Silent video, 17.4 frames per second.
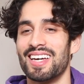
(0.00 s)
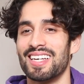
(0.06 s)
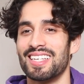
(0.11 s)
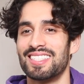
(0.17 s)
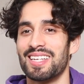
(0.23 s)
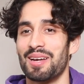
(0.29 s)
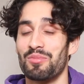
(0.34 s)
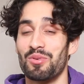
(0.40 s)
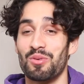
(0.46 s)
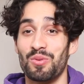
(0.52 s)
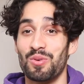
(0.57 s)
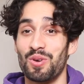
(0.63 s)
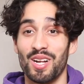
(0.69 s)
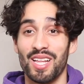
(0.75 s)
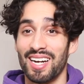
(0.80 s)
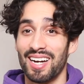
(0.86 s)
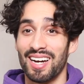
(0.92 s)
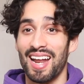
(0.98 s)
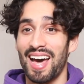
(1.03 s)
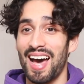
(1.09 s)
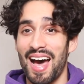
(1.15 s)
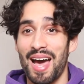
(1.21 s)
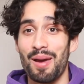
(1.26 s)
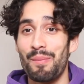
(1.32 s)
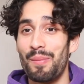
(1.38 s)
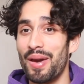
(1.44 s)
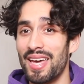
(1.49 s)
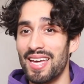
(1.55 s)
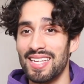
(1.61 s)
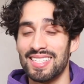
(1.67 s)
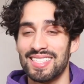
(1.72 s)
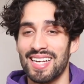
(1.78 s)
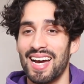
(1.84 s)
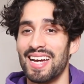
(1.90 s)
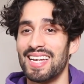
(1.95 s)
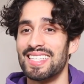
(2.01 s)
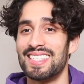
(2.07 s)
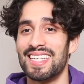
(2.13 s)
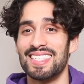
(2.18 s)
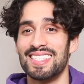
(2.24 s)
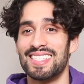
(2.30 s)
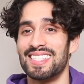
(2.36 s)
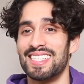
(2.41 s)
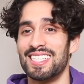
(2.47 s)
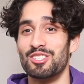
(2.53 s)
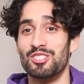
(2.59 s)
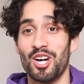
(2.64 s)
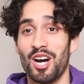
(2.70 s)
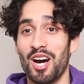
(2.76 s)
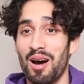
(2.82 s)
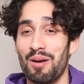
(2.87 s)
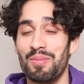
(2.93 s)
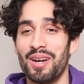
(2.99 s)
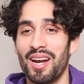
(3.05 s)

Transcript: except when we were like on a high paced, high intensity job.